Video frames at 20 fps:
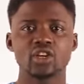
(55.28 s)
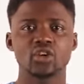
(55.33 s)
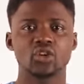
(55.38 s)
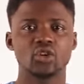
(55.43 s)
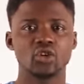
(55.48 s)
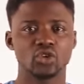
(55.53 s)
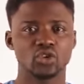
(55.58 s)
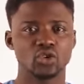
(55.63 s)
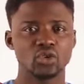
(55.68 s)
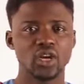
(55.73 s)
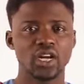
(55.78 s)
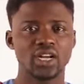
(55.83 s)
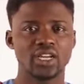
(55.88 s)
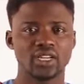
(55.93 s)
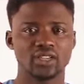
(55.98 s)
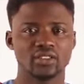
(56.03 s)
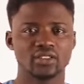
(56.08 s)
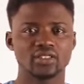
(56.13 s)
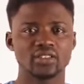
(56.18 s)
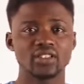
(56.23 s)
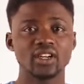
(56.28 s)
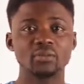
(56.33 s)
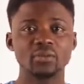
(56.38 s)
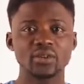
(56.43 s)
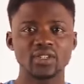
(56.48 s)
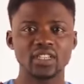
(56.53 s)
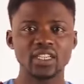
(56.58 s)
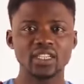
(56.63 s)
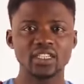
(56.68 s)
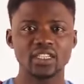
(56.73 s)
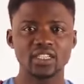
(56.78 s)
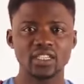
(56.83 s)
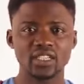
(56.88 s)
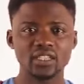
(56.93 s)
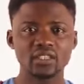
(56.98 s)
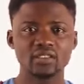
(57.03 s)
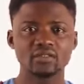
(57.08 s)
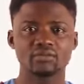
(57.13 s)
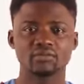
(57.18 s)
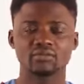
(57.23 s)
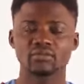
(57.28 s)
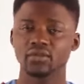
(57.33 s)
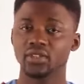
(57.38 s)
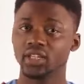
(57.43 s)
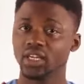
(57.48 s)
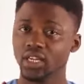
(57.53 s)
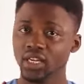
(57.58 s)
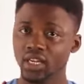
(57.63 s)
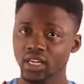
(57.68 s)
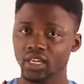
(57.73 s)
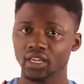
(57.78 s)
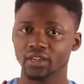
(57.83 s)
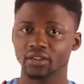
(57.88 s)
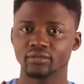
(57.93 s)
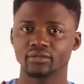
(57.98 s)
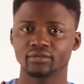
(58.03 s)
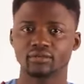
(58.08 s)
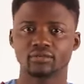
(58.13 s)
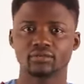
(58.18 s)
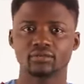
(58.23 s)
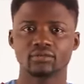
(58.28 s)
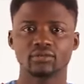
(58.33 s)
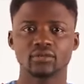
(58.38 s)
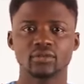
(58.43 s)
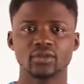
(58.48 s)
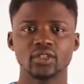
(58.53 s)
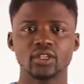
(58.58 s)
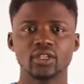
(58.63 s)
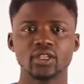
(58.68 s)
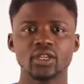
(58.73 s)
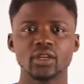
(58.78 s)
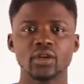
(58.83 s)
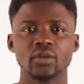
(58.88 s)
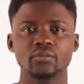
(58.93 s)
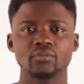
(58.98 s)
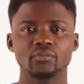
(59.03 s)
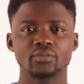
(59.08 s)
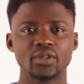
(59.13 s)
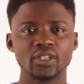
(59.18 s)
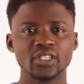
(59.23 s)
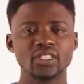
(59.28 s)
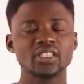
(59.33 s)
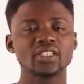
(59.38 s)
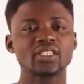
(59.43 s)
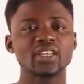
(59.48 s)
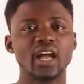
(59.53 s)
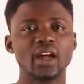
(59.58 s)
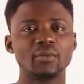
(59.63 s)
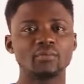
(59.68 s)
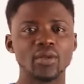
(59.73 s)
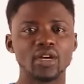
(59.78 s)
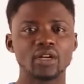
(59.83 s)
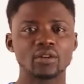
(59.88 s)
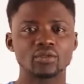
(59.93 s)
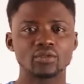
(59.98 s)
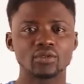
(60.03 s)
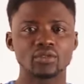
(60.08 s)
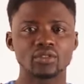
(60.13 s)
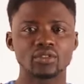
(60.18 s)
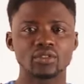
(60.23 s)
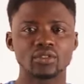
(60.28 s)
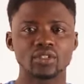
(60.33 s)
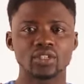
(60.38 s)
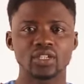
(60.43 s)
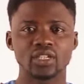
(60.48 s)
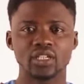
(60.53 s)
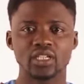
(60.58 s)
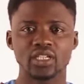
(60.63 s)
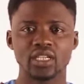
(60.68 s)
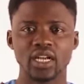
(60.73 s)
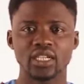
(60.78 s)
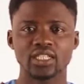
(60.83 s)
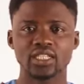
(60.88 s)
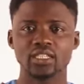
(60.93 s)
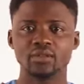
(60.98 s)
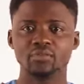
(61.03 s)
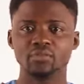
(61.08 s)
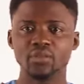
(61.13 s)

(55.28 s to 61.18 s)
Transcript: control account represents the A. Present amount that a